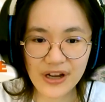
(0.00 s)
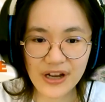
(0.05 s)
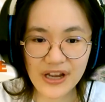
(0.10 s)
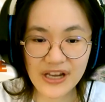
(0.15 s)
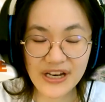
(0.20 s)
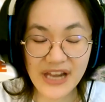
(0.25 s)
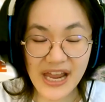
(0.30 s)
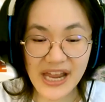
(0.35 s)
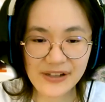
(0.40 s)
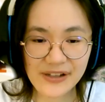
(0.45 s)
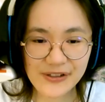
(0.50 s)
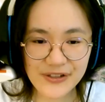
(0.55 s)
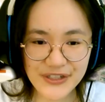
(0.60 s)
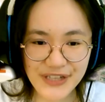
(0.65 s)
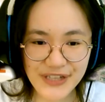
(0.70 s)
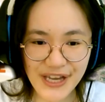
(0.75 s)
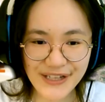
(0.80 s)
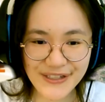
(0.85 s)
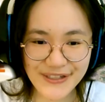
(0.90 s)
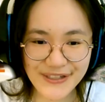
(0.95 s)
an
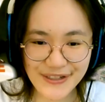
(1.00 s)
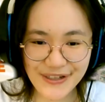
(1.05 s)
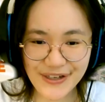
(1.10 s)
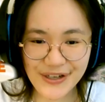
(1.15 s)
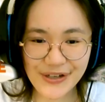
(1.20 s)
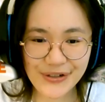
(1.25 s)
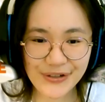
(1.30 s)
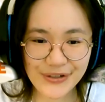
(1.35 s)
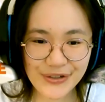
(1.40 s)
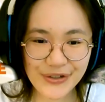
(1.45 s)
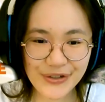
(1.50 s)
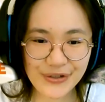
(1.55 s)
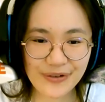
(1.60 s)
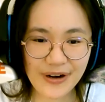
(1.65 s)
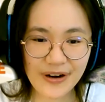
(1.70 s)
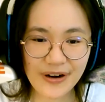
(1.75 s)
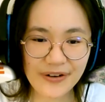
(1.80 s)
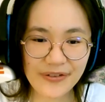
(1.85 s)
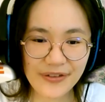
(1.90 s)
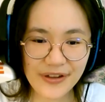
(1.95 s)
Anglo-Saxon character
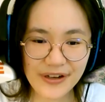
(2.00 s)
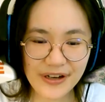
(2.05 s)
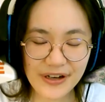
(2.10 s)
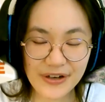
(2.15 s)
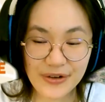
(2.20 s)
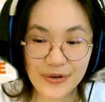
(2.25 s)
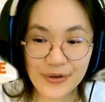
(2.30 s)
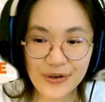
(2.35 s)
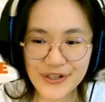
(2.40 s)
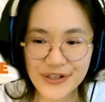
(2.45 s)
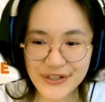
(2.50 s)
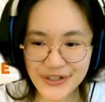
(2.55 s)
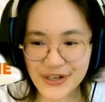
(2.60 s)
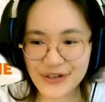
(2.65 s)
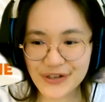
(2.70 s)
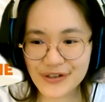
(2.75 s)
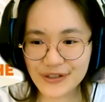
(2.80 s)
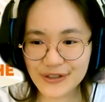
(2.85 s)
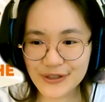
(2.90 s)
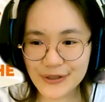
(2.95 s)
rather than a Norse
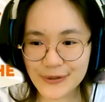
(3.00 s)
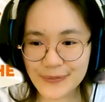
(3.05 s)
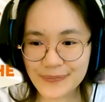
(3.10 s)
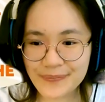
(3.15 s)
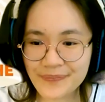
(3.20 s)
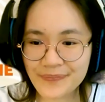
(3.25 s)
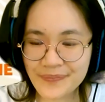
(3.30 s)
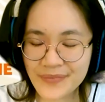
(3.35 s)
character.